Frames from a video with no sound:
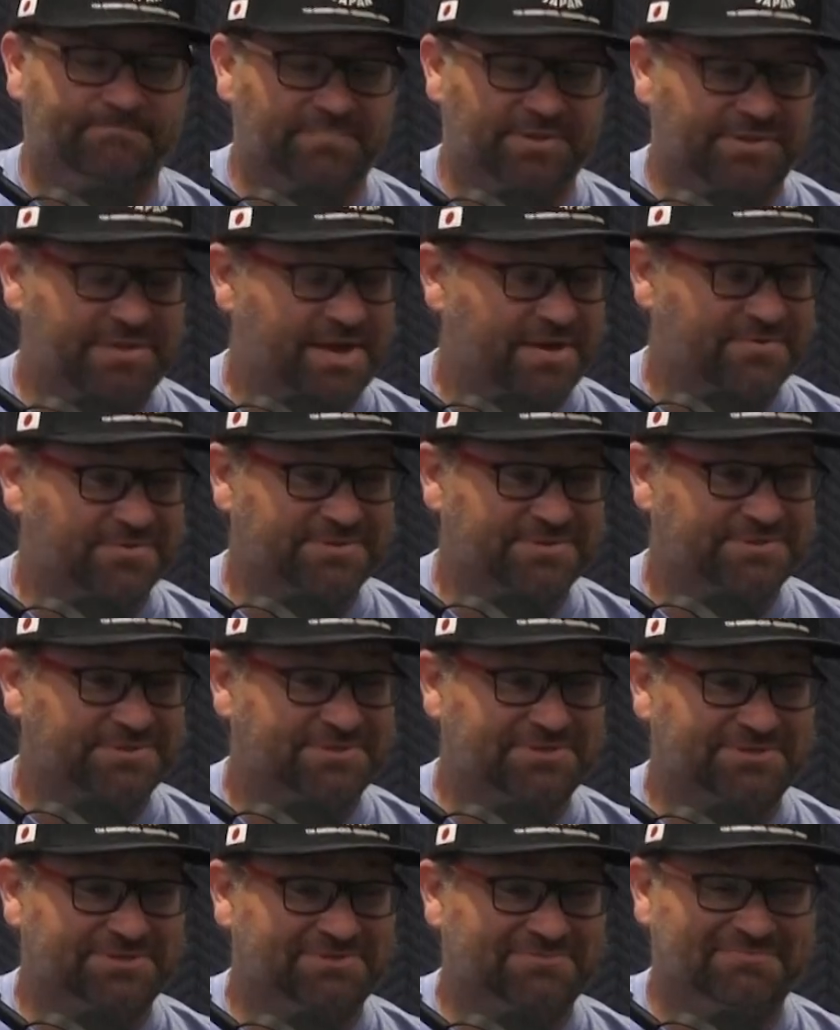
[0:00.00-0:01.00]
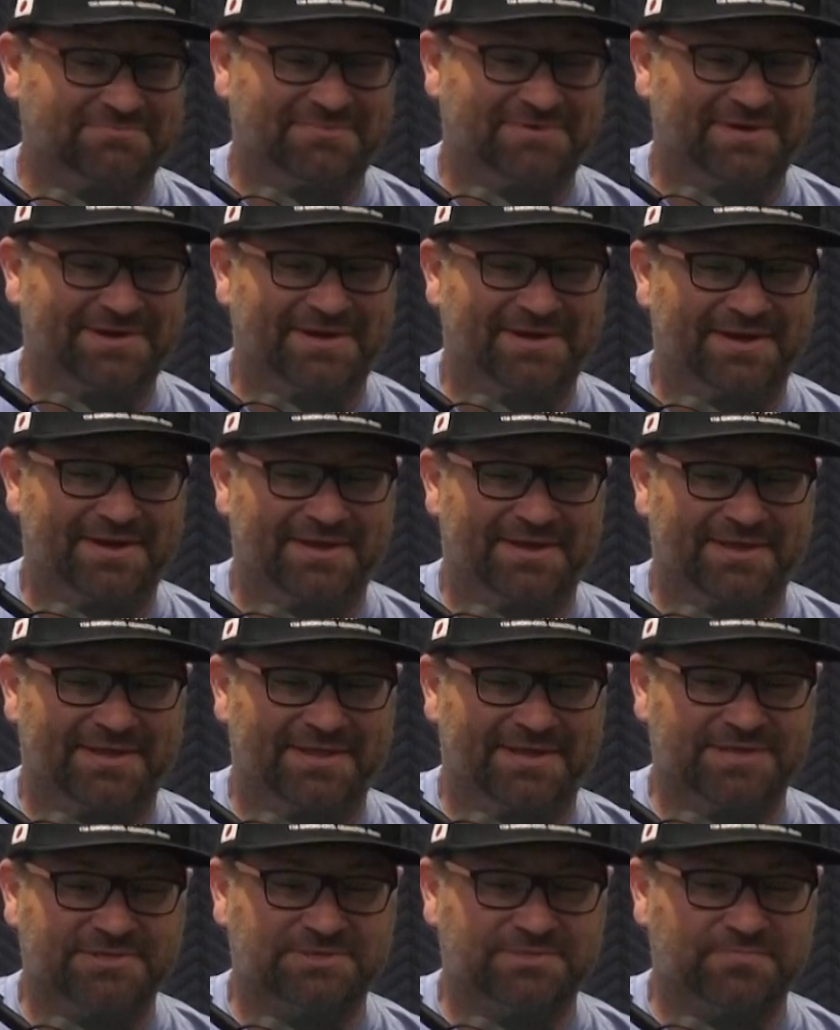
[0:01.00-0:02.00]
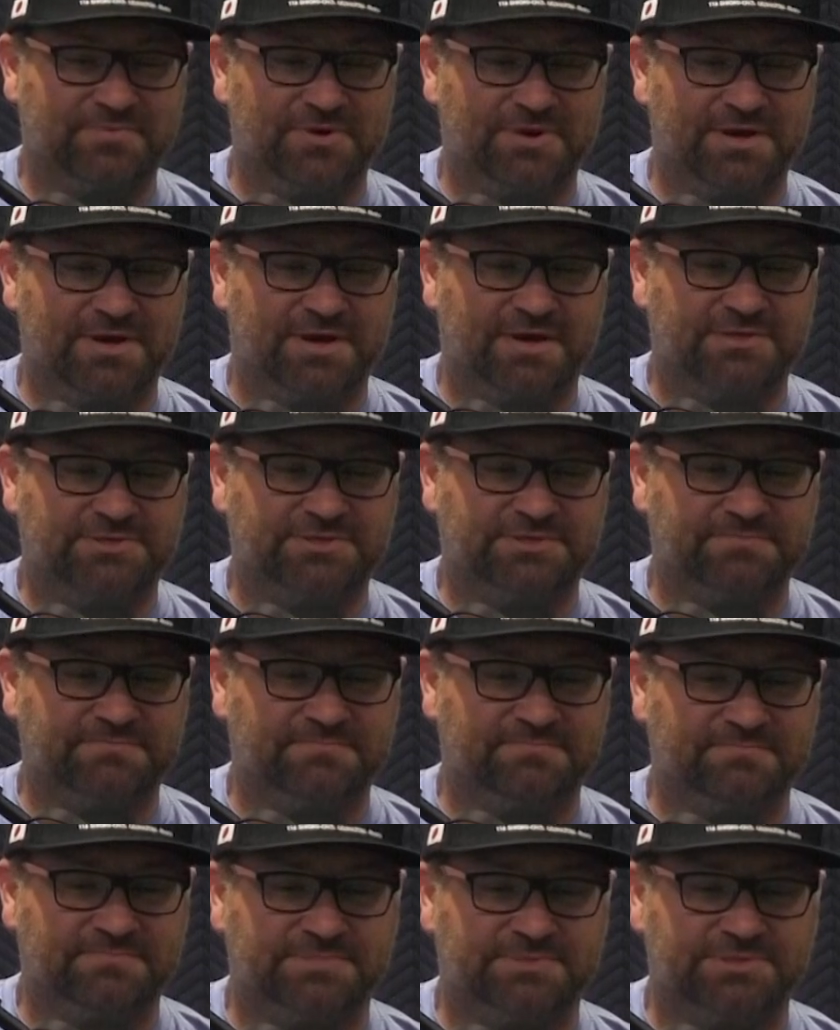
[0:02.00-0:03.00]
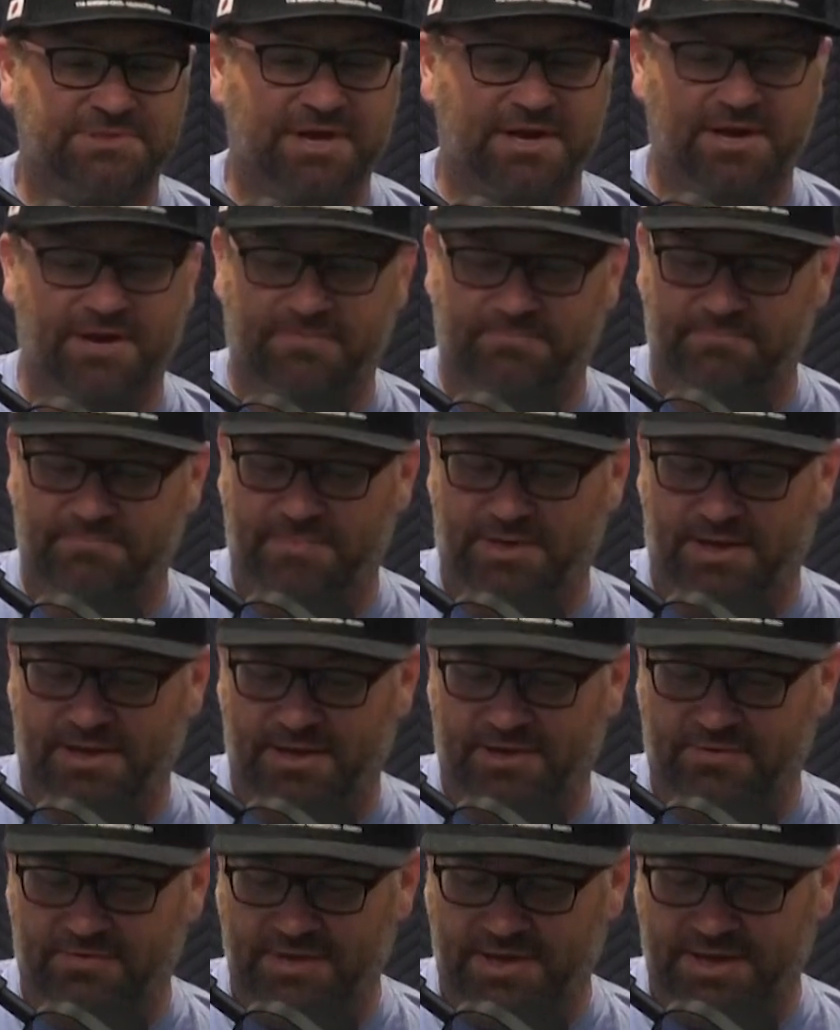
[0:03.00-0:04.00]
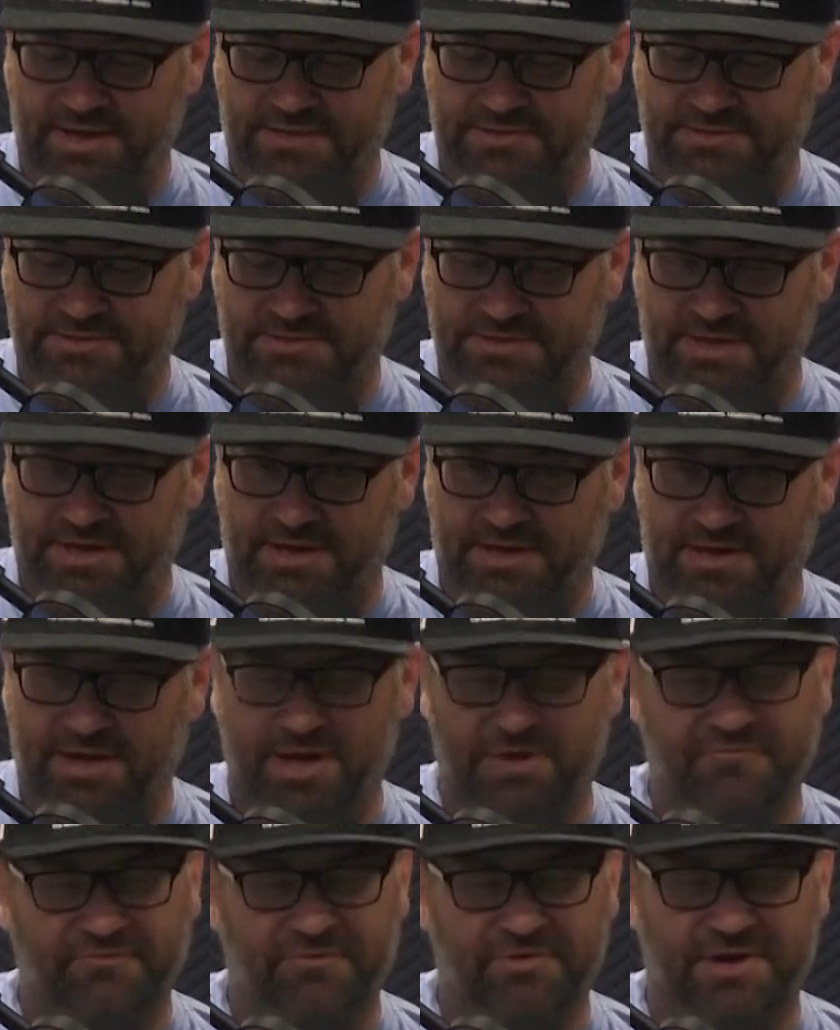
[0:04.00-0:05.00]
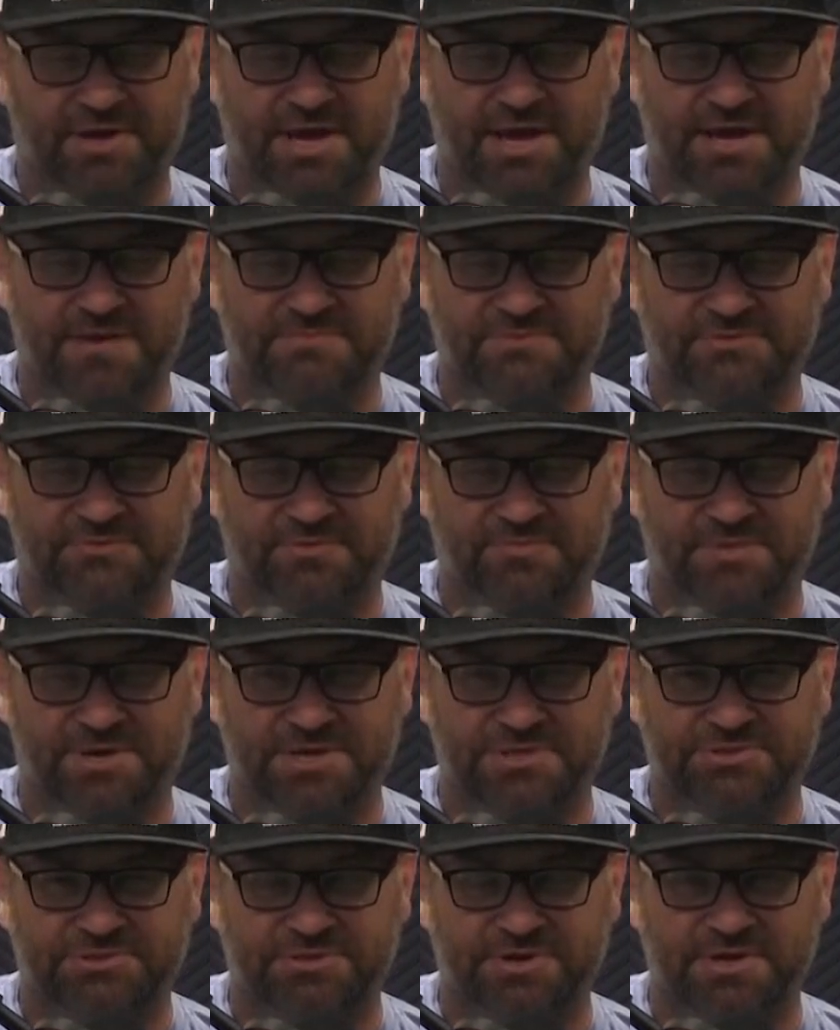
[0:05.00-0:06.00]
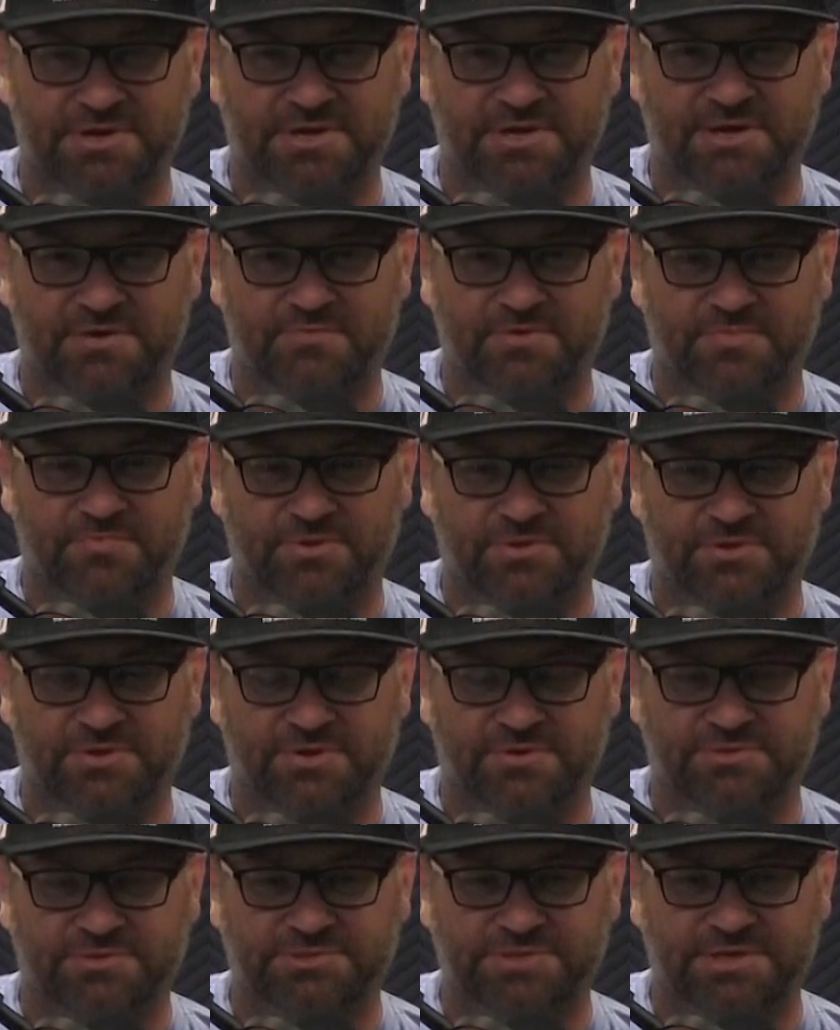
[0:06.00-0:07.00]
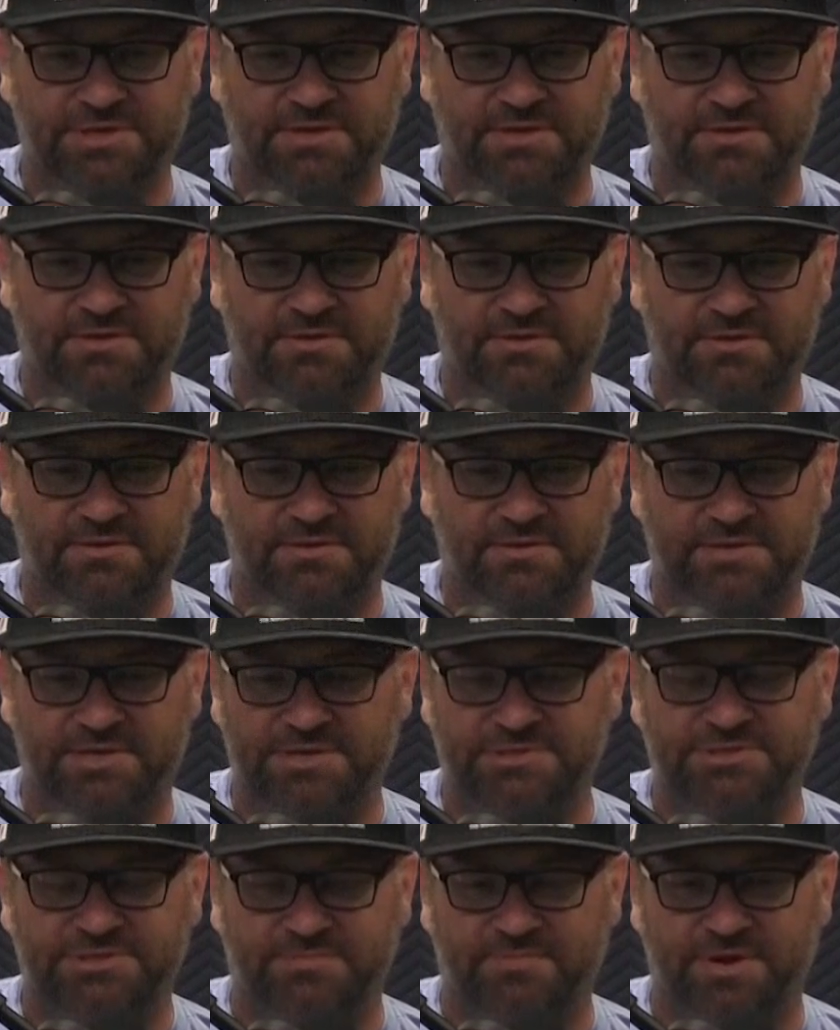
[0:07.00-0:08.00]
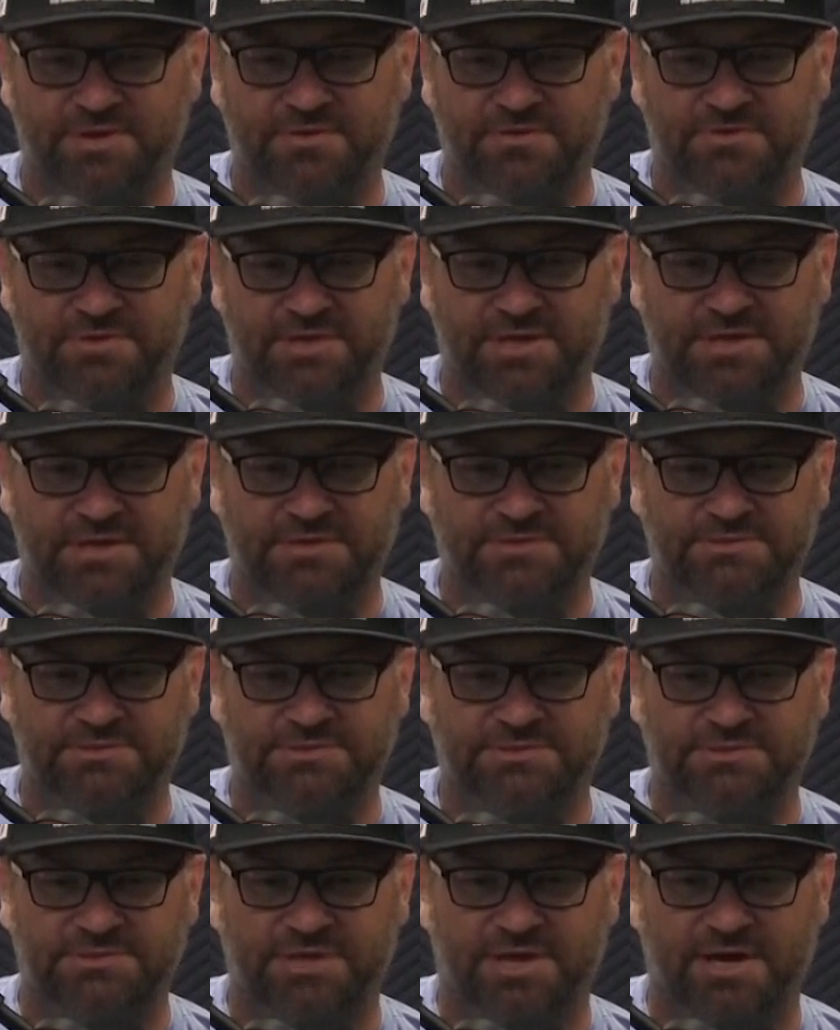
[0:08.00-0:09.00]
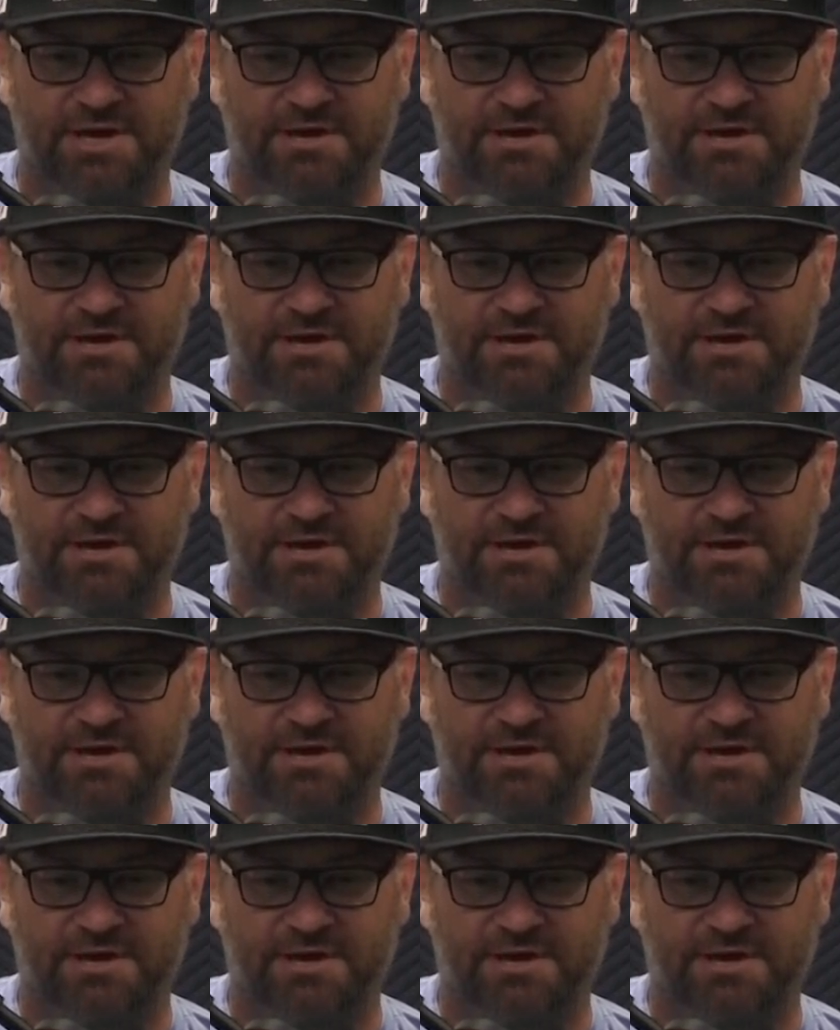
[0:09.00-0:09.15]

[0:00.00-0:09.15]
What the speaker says: But that's a pretty awesome setup. We got Kelford cams from Australia. We put those in, did some other things.